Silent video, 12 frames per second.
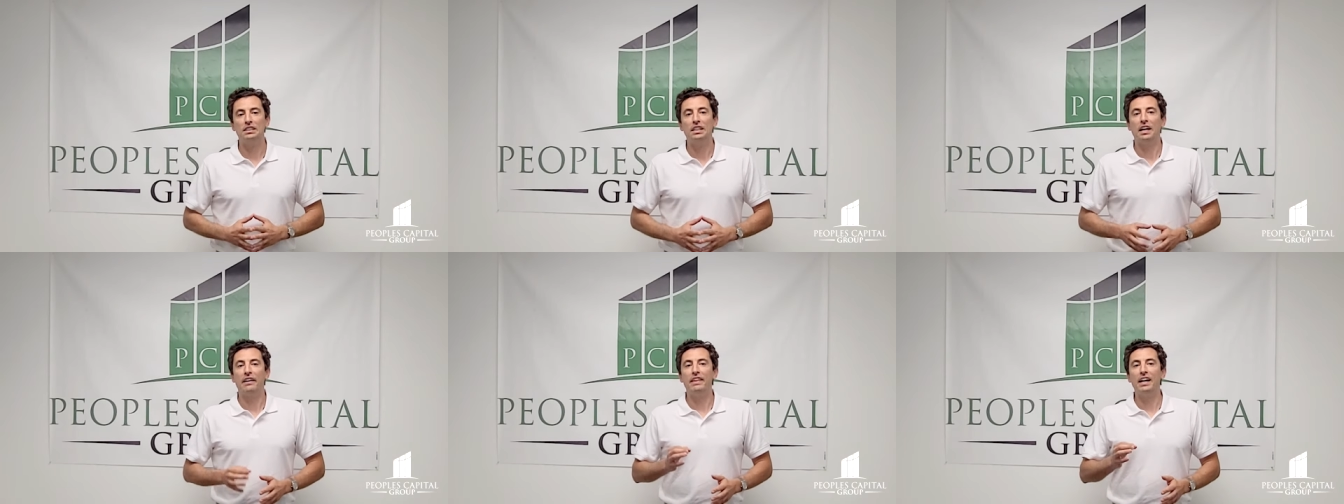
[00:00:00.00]

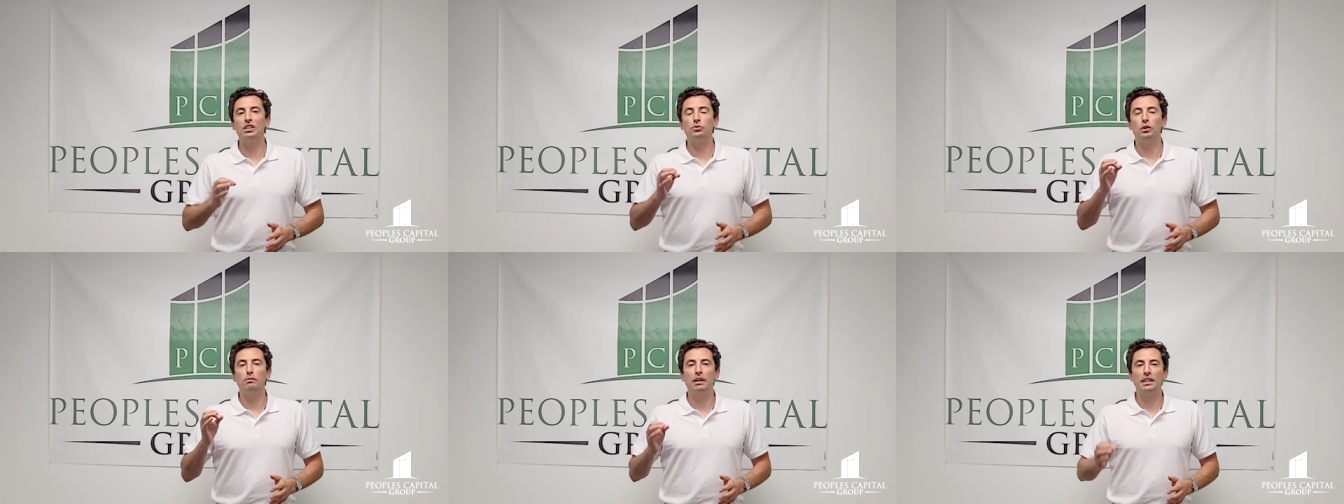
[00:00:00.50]
And that is
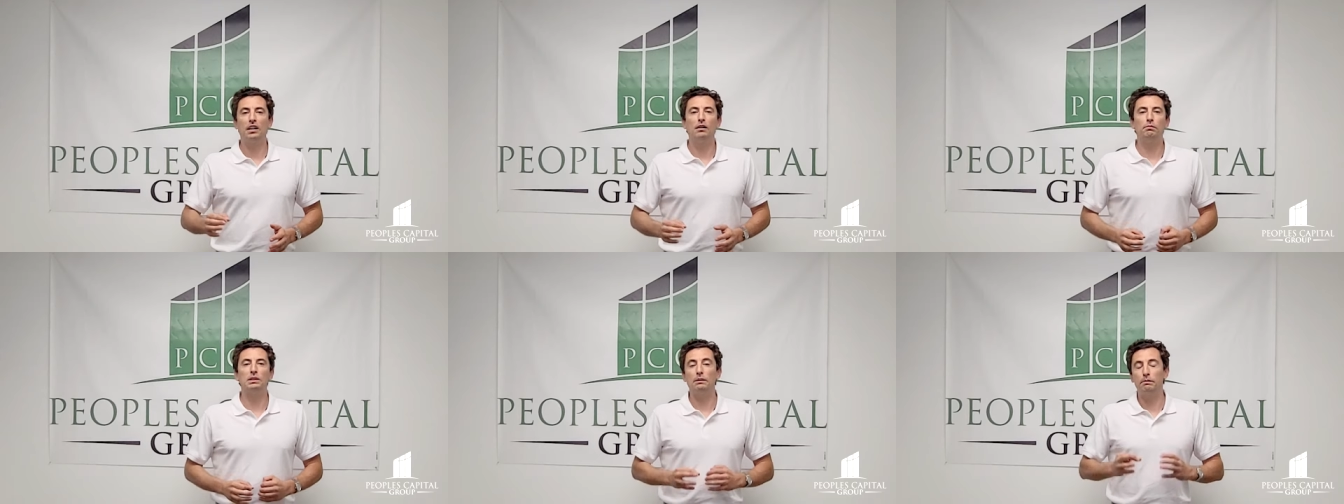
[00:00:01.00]
where my
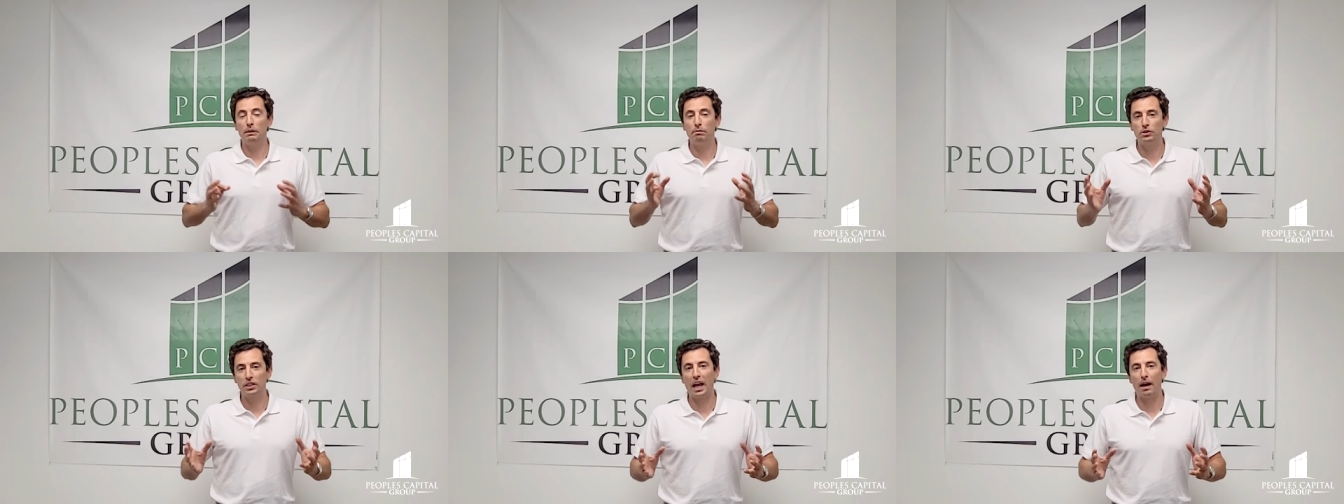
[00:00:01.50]
company,
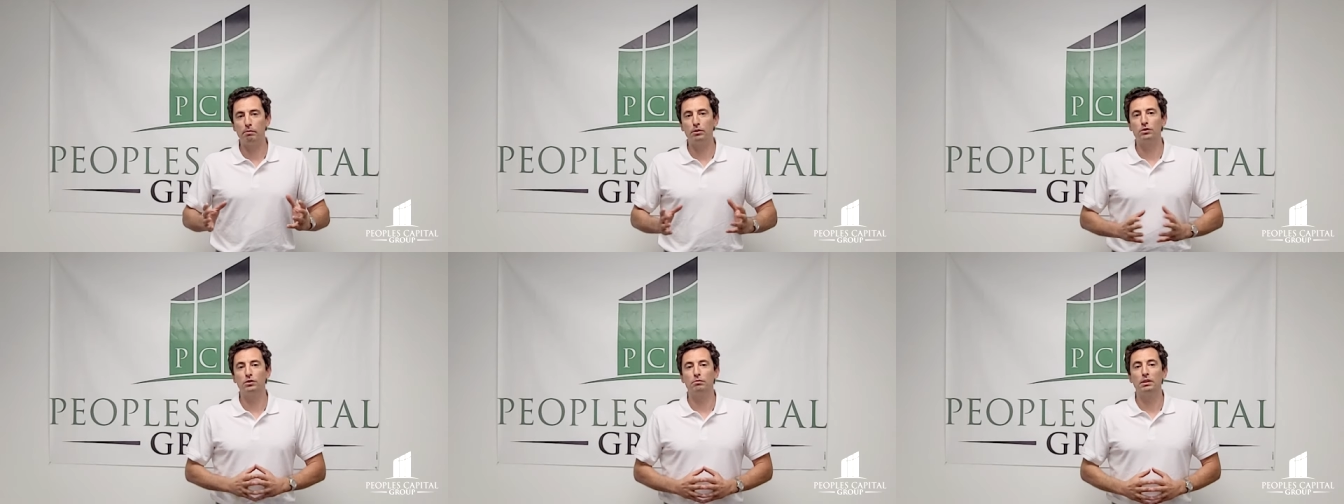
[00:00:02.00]
People's Capital
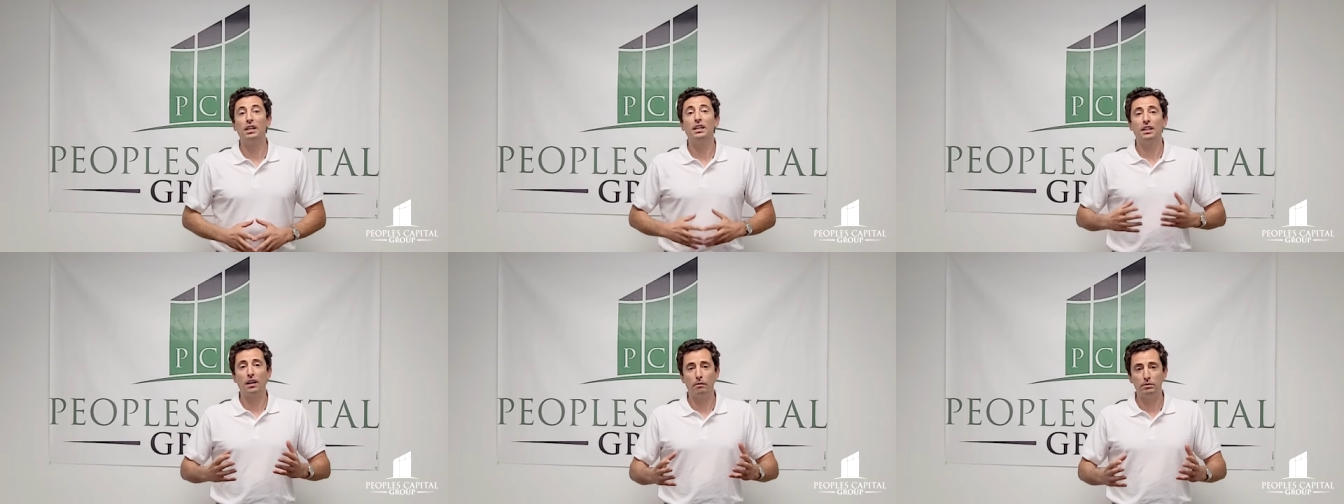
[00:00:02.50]
Group,
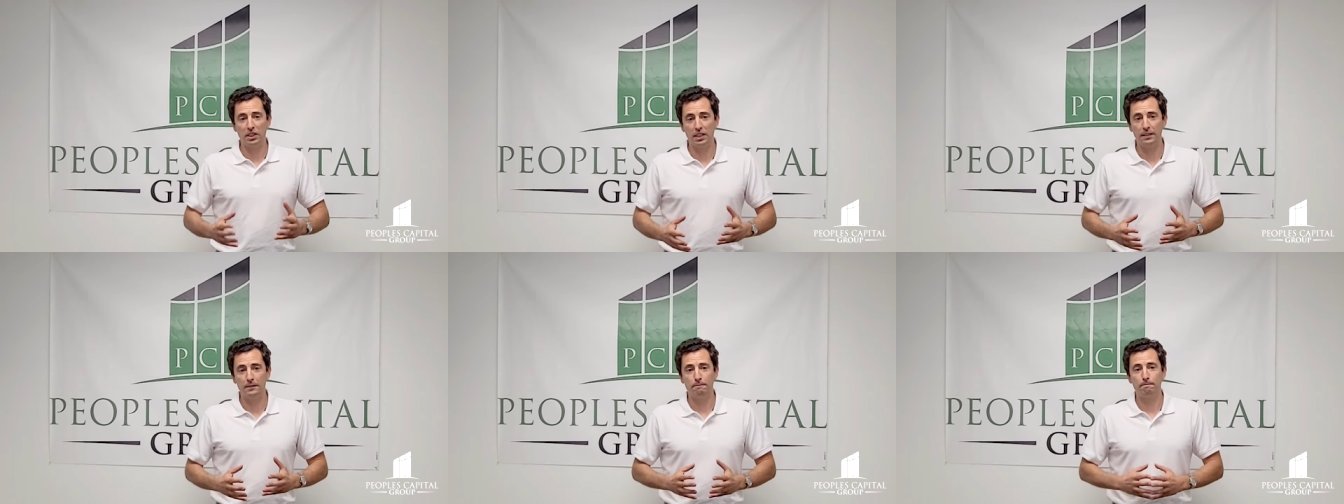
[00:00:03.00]
comes in.
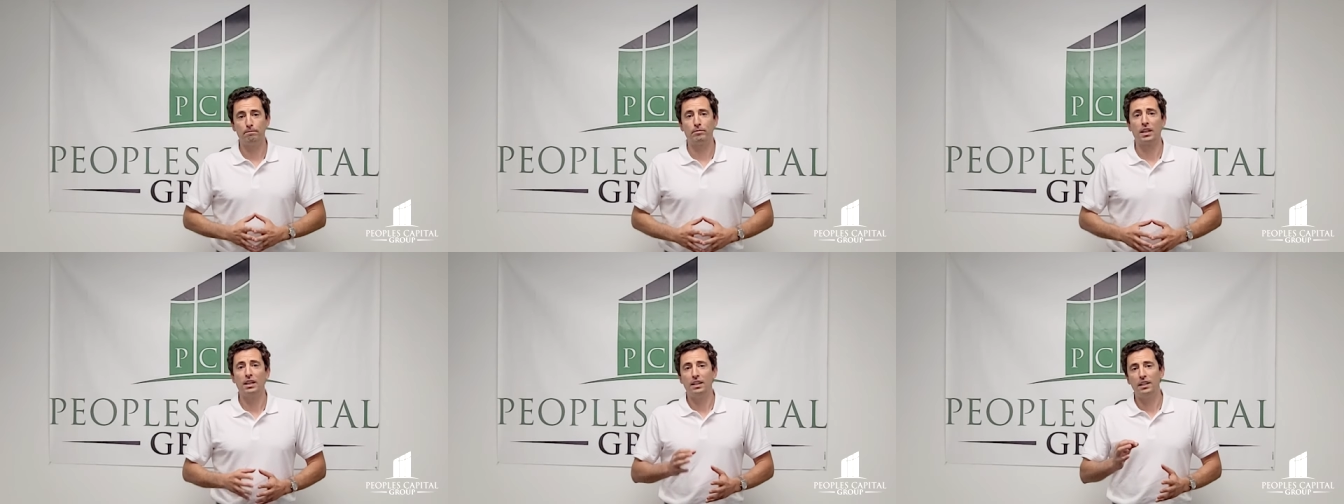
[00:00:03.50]

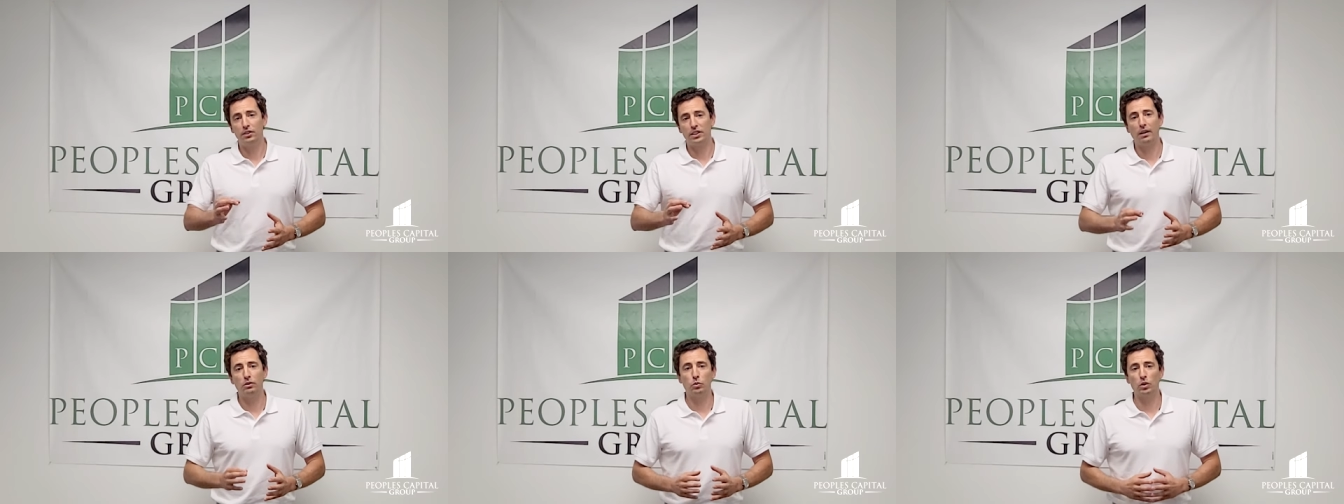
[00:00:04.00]
Here's
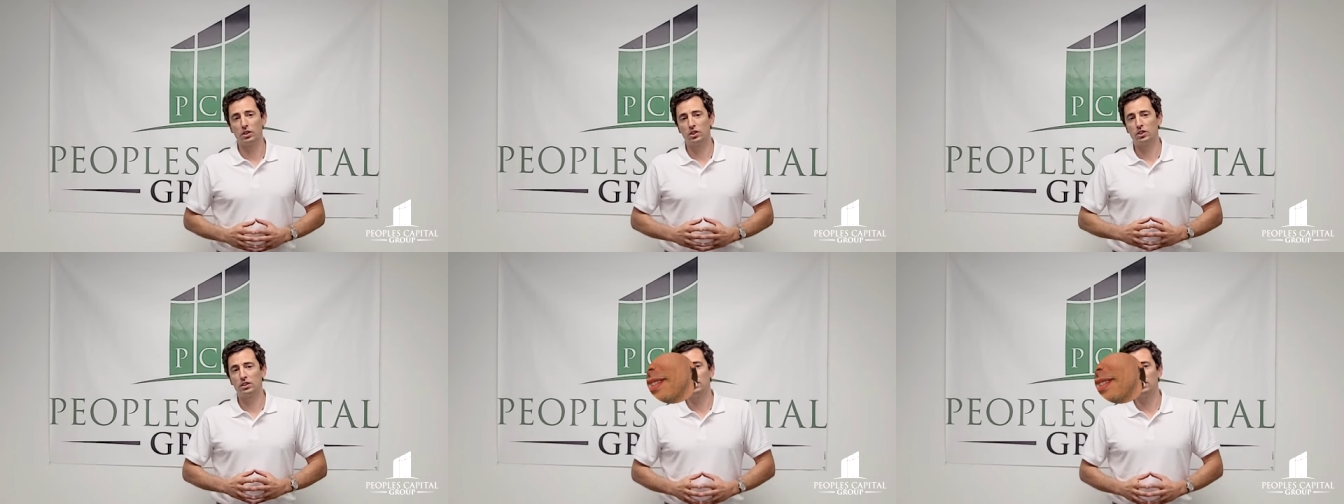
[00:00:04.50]
how it works.